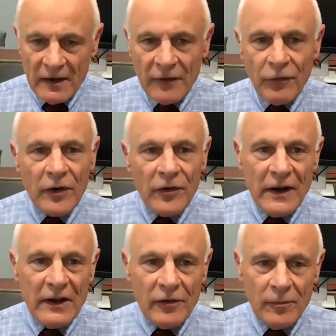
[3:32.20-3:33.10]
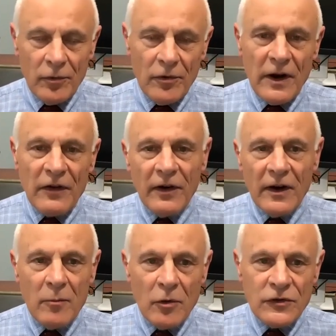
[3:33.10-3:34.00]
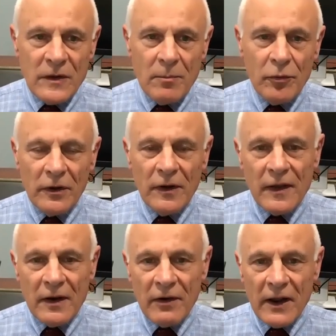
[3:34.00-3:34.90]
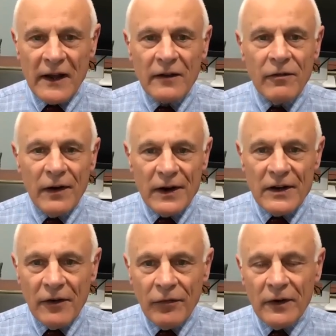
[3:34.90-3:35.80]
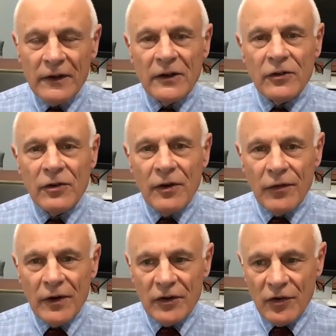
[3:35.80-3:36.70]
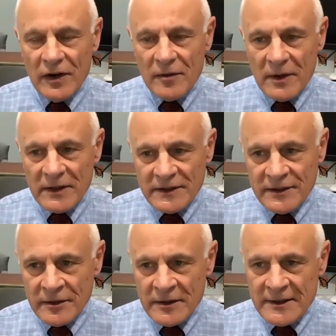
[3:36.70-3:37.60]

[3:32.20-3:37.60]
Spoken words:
different rates of progression, and most importantly, they react very differently to different treatments.